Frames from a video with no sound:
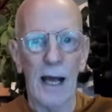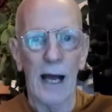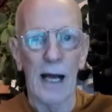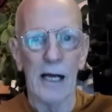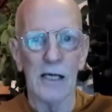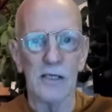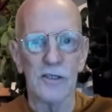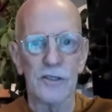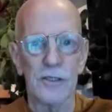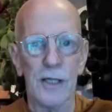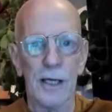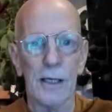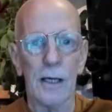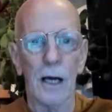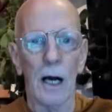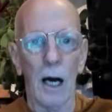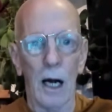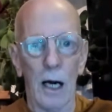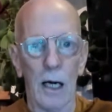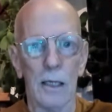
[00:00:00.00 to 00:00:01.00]
as they
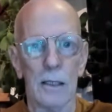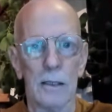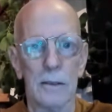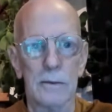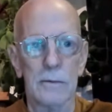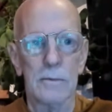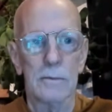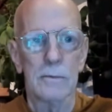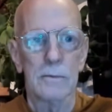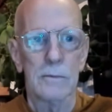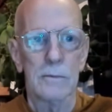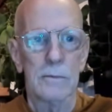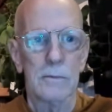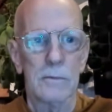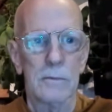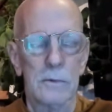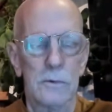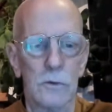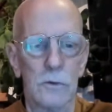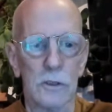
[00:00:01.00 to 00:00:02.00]
are.
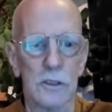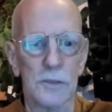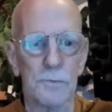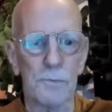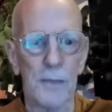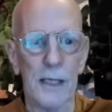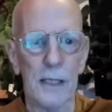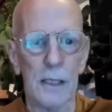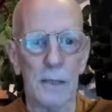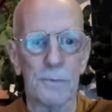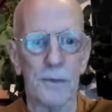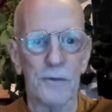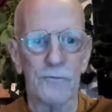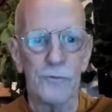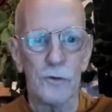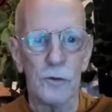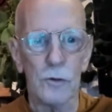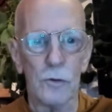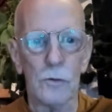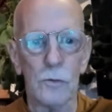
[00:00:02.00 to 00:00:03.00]
So it's made up of
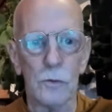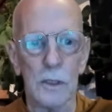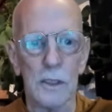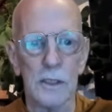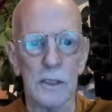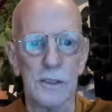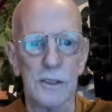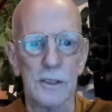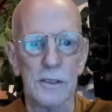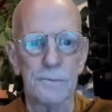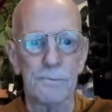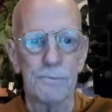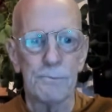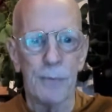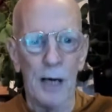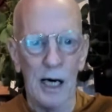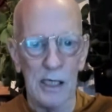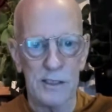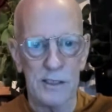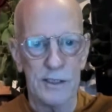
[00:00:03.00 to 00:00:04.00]
two words,
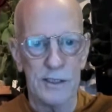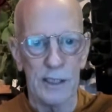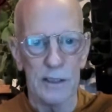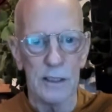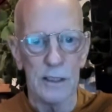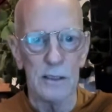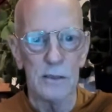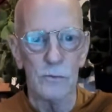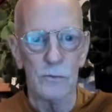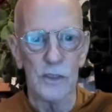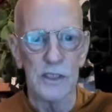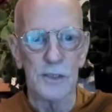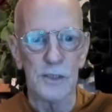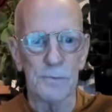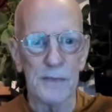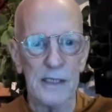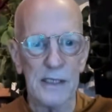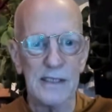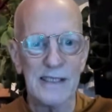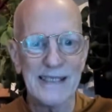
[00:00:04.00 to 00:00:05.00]
pasana, which
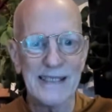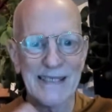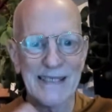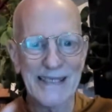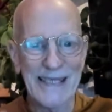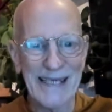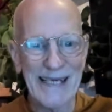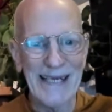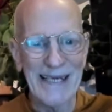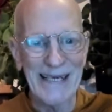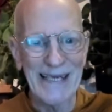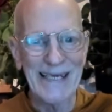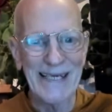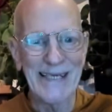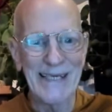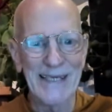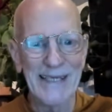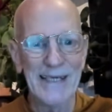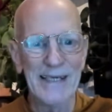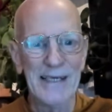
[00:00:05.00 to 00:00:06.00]
means
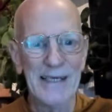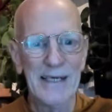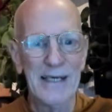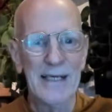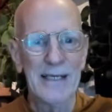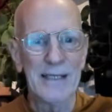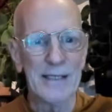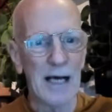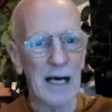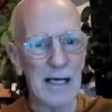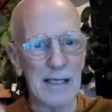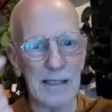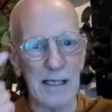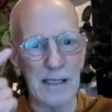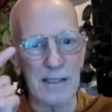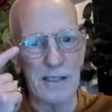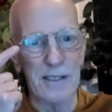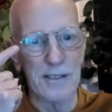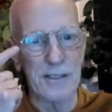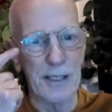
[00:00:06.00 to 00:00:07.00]
seeing, not
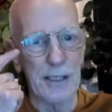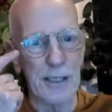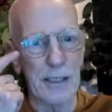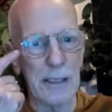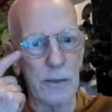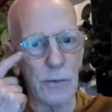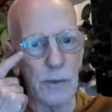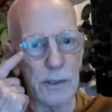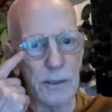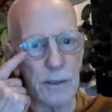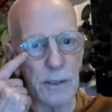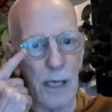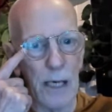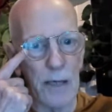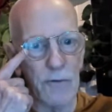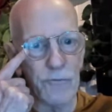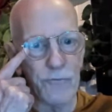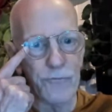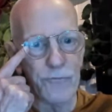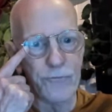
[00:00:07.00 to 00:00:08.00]
necessarily with
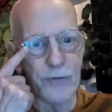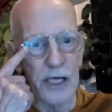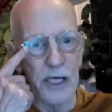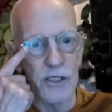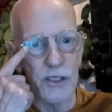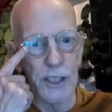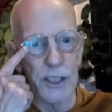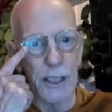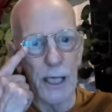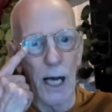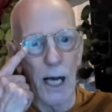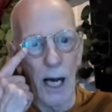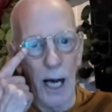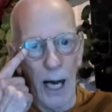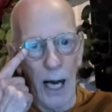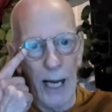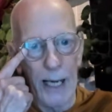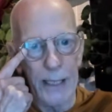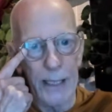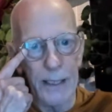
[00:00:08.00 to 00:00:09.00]
the fleshy
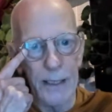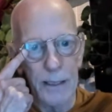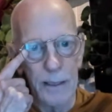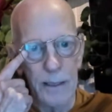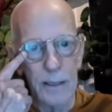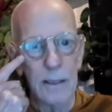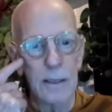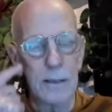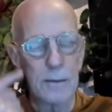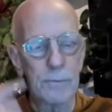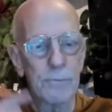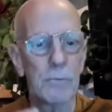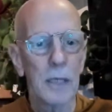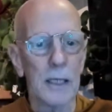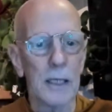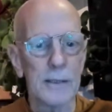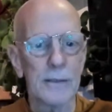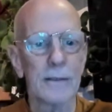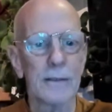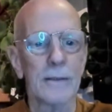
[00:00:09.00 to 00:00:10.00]
eye,
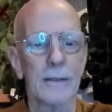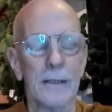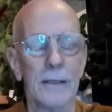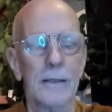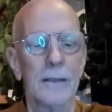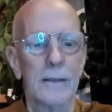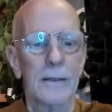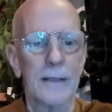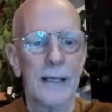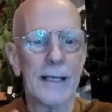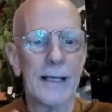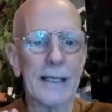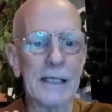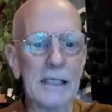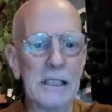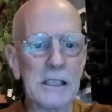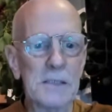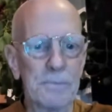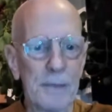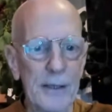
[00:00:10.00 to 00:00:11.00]
but
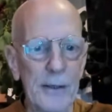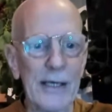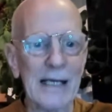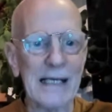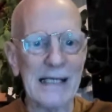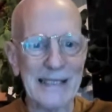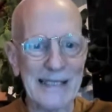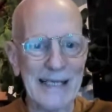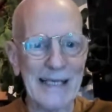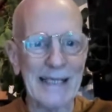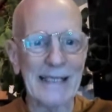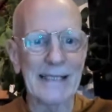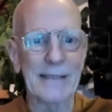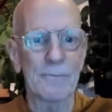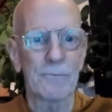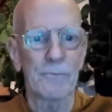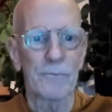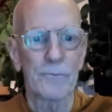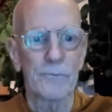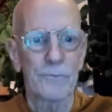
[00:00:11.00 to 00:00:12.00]
experiencing,
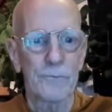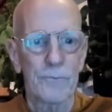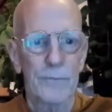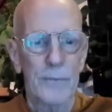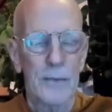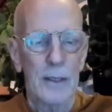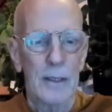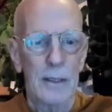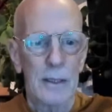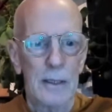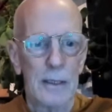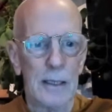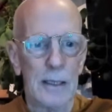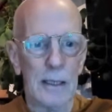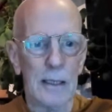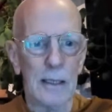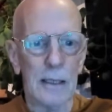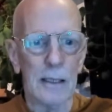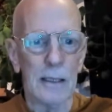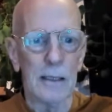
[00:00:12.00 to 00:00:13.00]

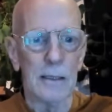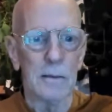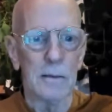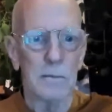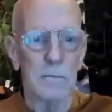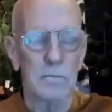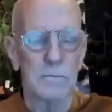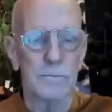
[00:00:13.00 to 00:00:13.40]
or